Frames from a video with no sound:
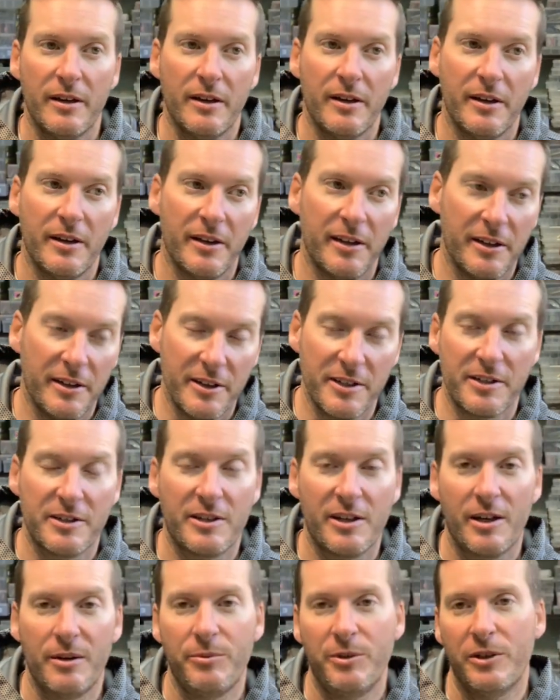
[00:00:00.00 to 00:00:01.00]
And this
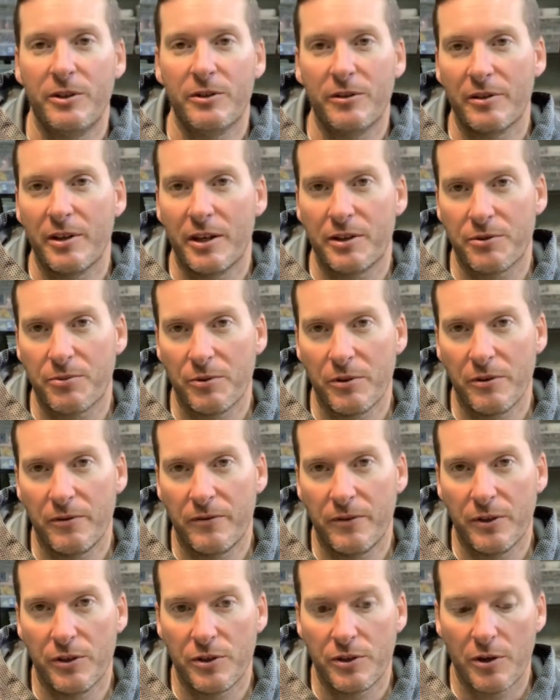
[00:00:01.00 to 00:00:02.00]
time of year, that's where the
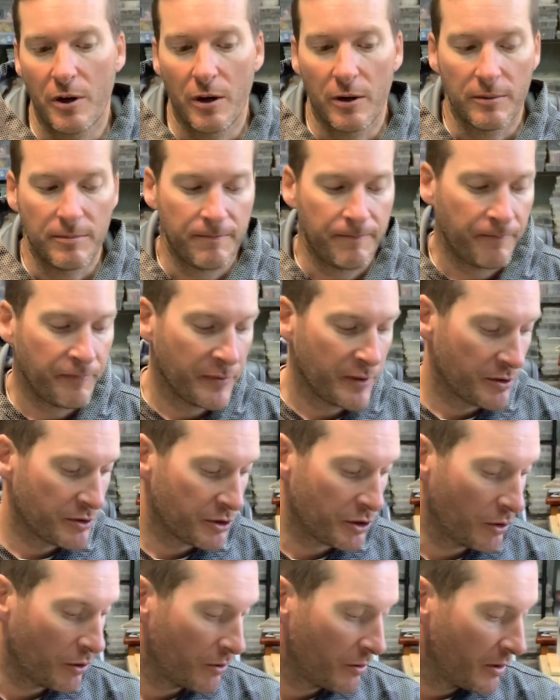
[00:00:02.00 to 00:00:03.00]
fish are.
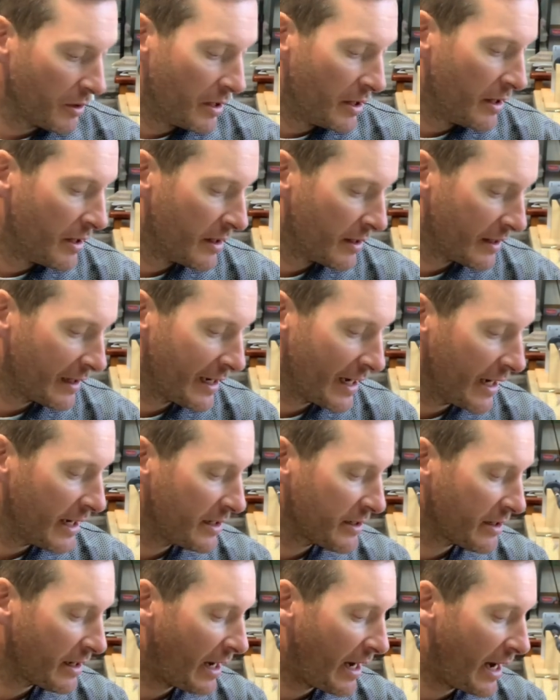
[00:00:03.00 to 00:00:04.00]
So
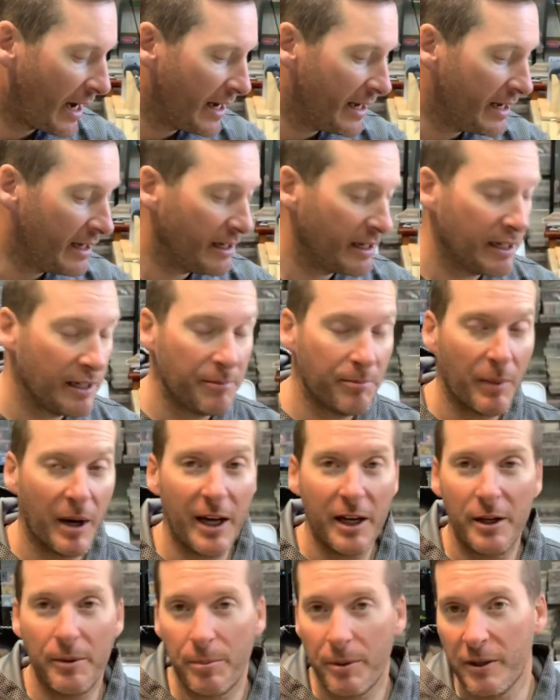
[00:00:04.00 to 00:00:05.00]
guys, in
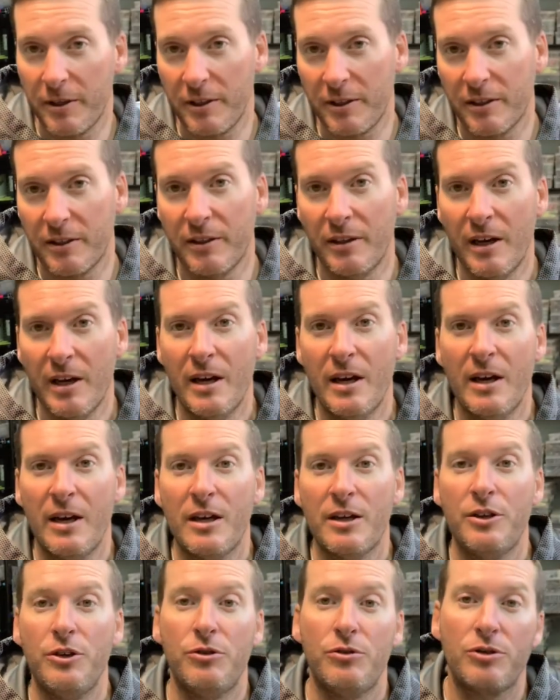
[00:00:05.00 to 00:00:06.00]
my opinion,
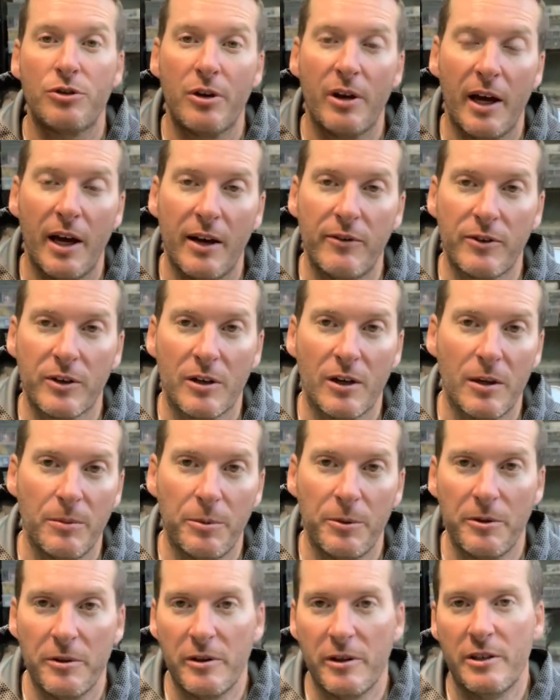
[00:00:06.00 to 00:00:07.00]
you should have a
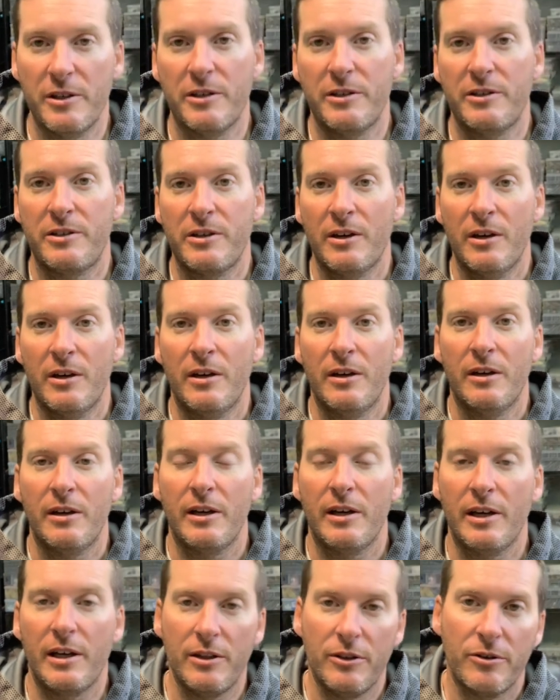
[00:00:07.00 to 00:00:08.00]
couple of these
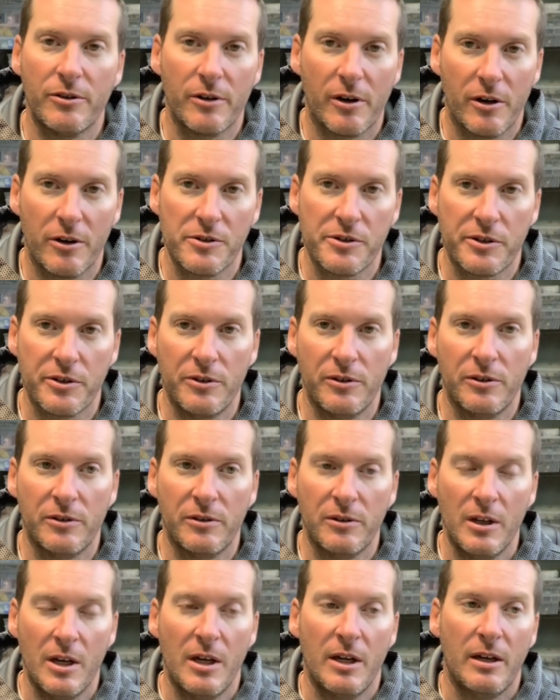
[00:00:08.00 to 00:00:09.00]
in your
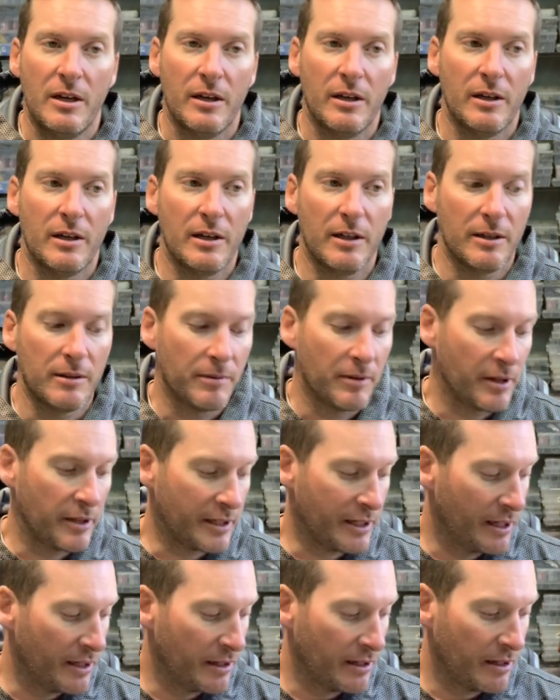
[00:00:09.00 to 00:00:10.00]
arsenal.
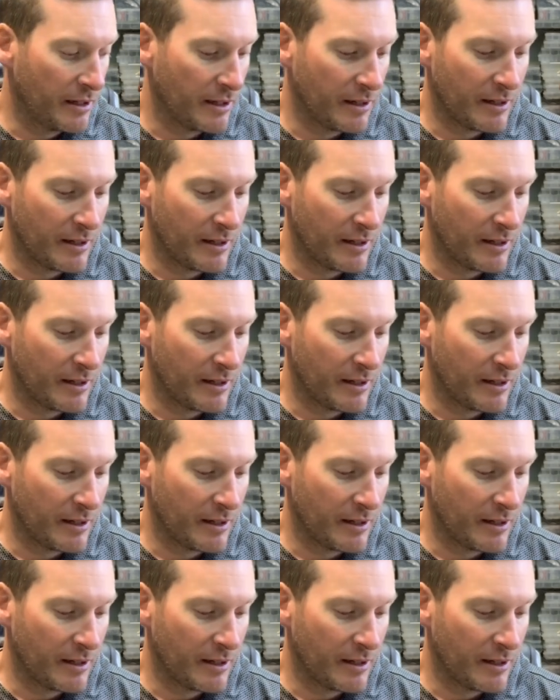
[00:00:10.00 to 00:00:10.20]
Again,